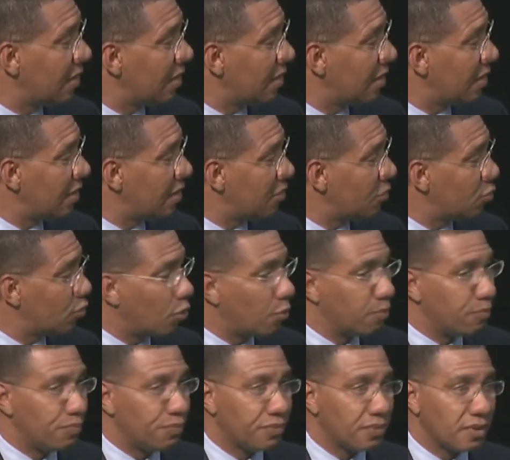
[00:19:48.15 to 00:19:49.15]

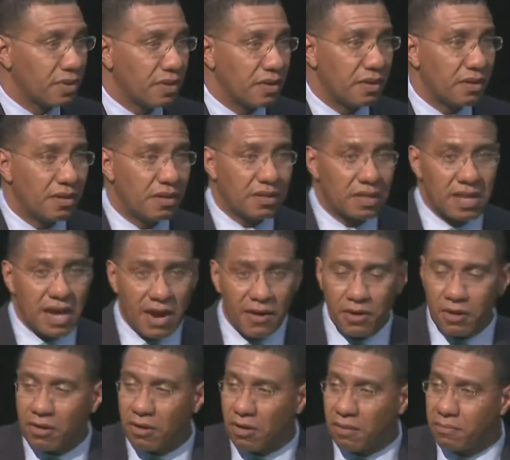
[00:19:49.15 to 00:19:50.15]
So
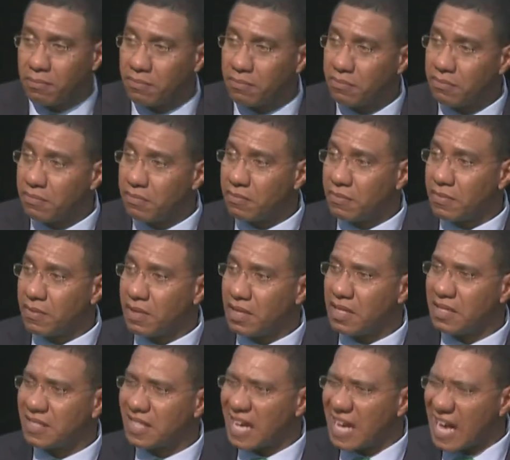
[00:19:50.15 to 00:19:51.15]
CARICOM
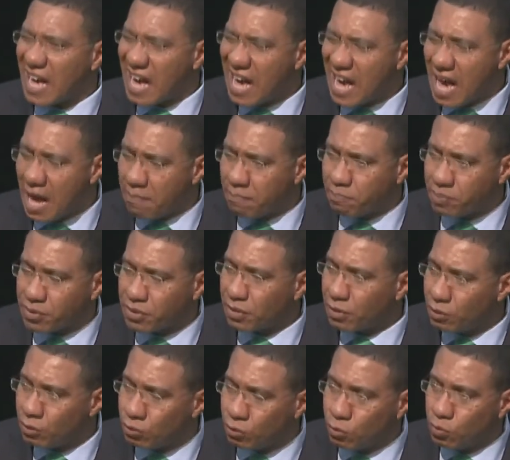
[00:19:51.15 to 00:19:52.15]
is
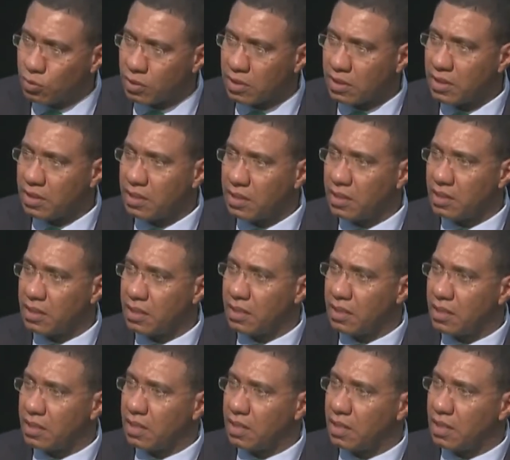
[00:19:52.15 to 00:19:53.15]
absolutely
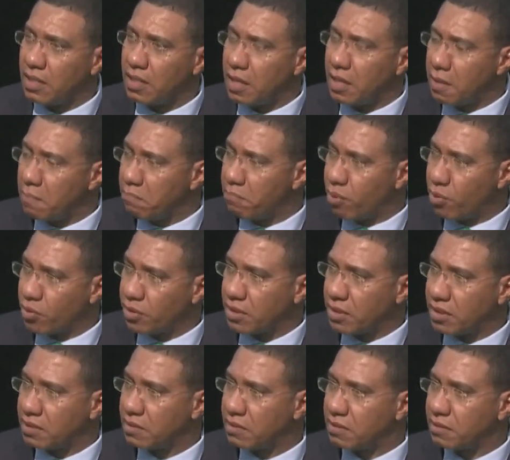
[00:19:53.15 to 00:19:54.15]

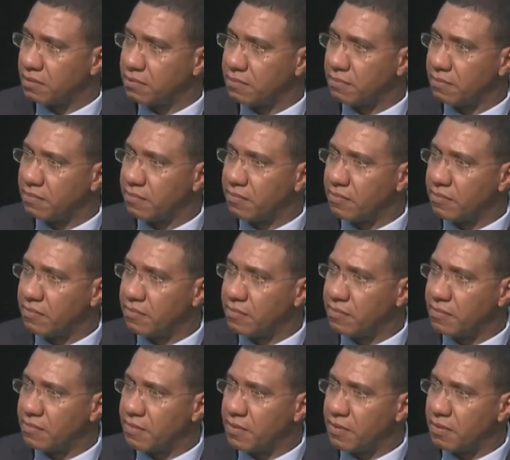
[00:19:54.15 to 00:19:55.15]
important.
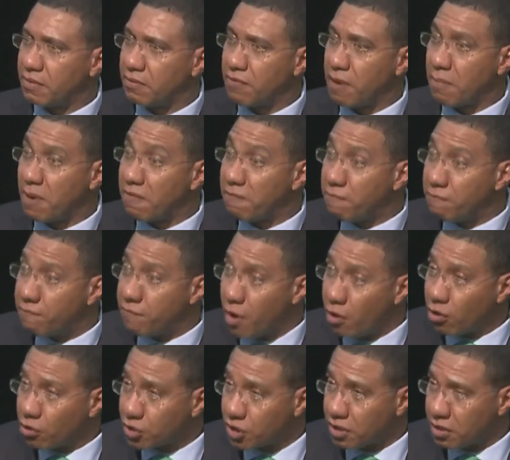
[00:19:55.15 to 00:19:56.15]
from a
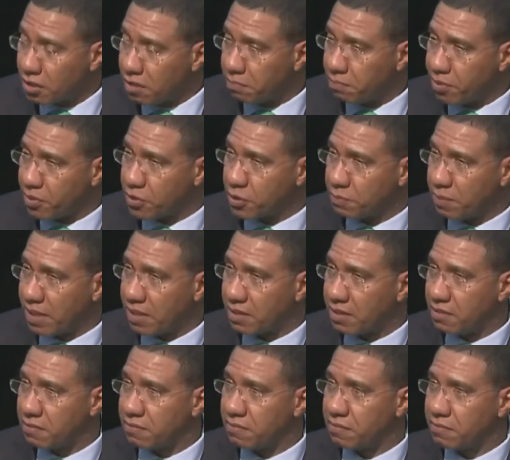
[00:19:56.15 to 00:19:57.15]
functional perspective.
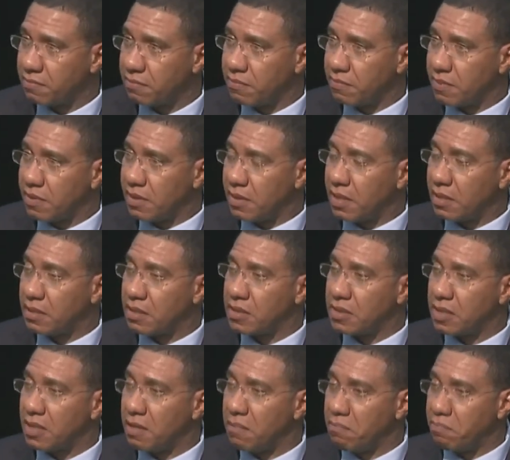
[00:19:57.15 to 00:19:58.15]
It is
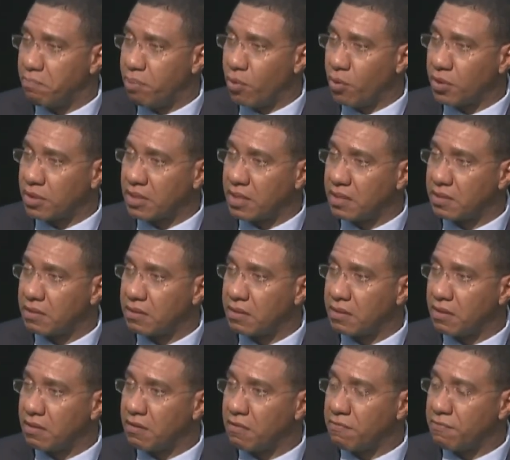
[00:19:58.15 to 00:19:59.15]
important
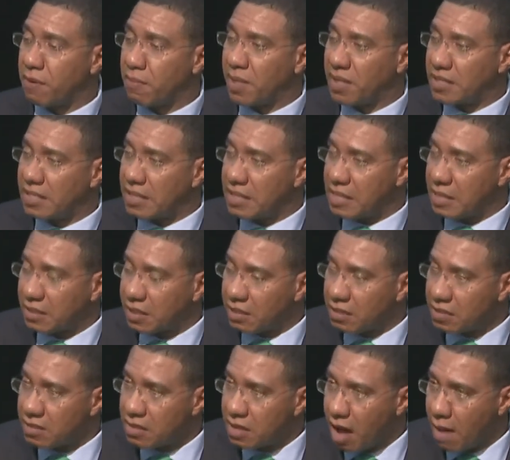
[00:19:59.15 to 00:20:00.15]
from an
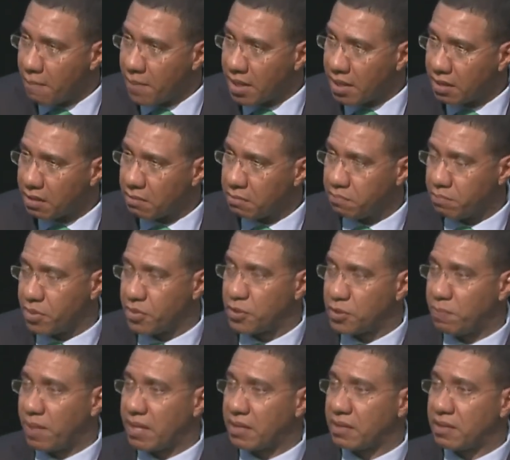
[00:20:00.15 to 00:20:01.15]
economic
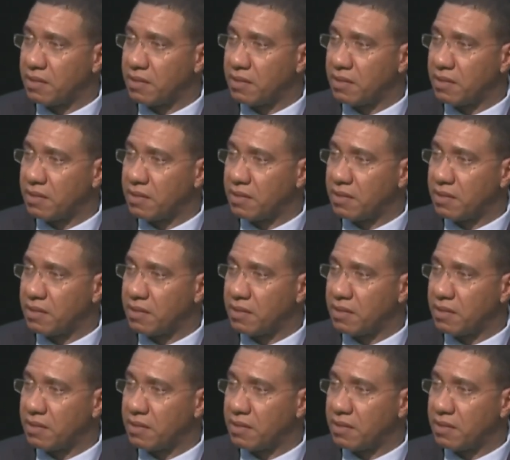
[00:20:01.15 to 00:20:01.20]
perspective.